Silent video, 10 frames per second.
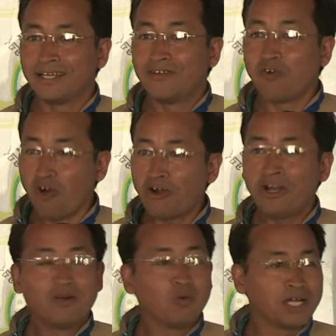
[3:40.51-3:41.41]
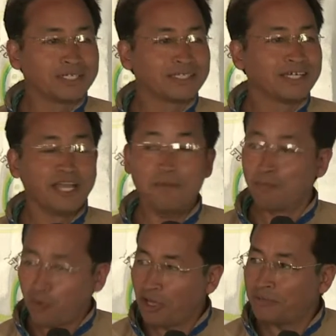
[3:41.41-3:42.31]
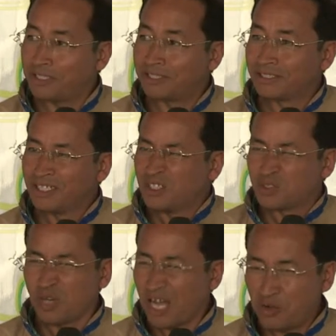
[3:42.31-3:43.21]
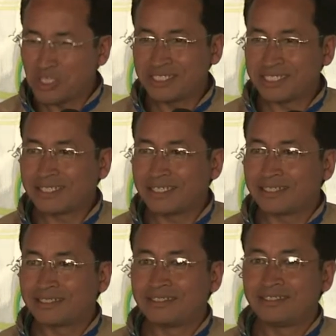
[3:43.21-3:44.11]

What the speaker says: For what? Employment. So how is it that